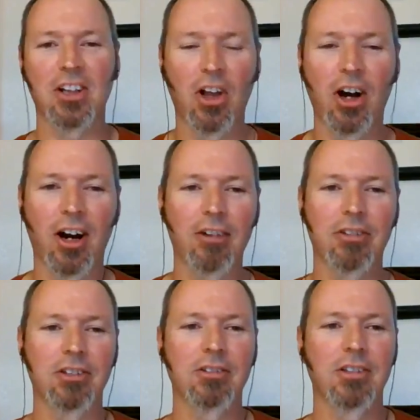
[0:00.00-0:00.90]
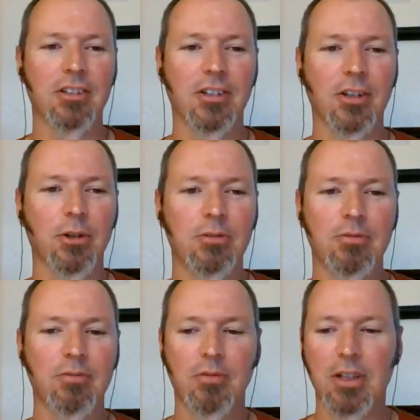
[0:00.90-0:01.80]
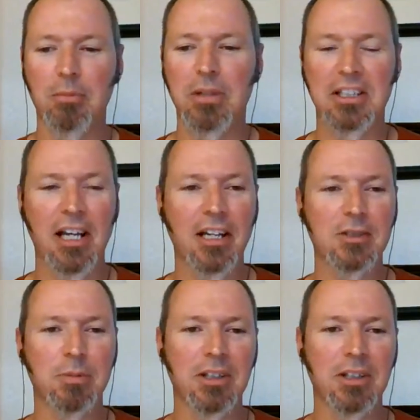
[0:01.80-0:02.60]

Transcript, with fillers: going to log off and, and go get beignets.